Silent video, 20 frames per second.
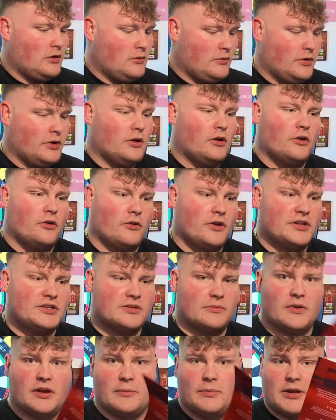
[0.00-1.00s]
We are
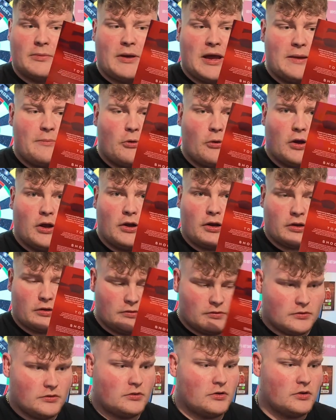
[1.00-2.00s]
greeted with a bit of paperwork.
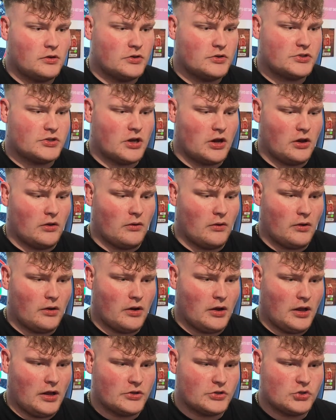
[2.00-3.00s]
So,
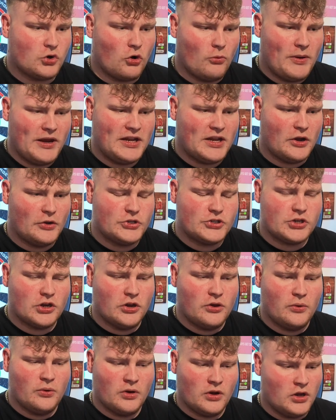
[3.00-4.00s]
Torpedo
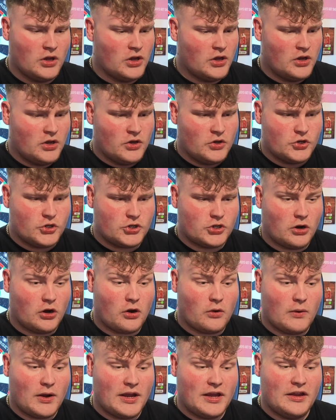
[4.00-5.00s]
2,
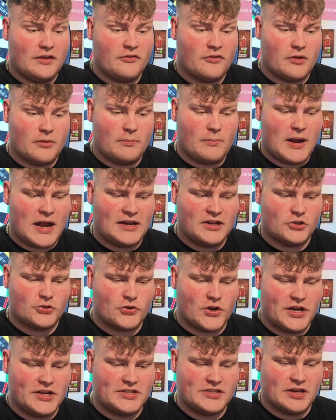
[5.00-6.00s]
Shockwave,
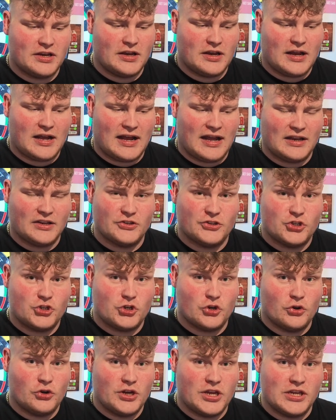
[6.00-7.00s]
Penetrator, and
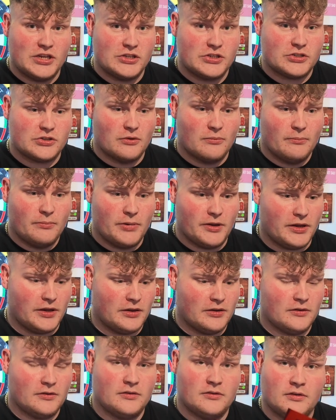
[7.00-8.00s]
Chunky Stumpy.